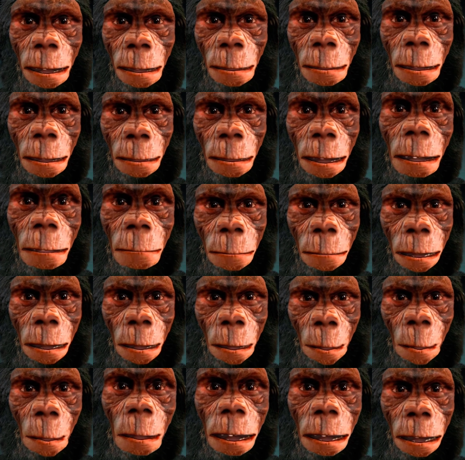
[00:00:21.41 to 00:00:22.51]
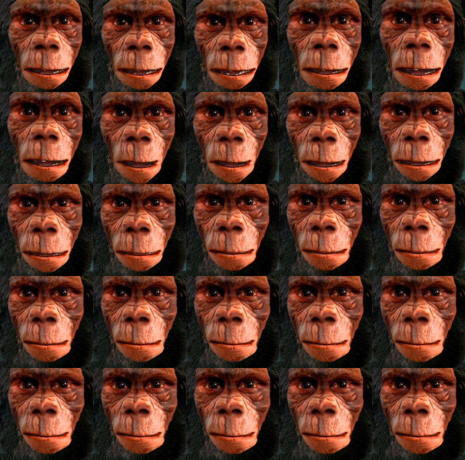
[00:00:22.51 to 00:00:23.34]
in Ethiopia where I was found.